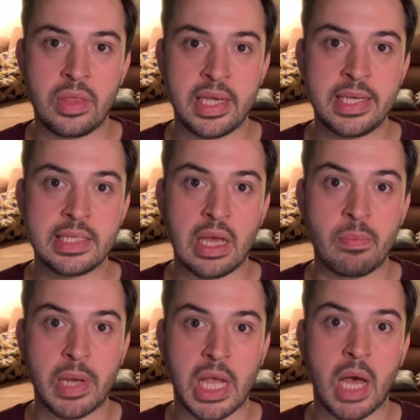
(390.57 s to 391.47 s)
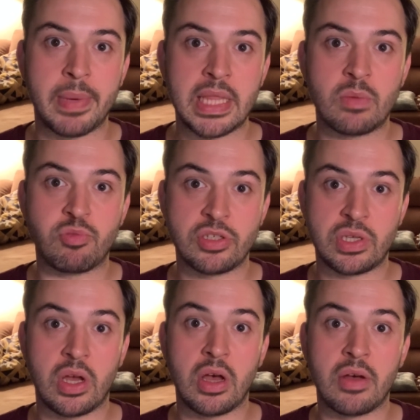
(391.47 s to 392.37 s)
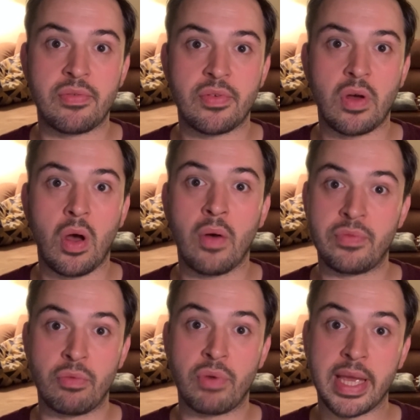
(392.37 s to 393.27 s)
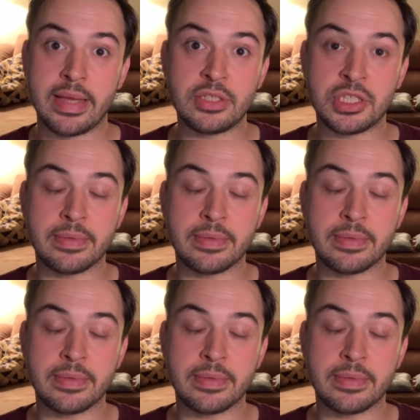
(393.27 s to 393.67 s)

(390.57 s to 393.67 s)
These are becoming the preserve of the rich.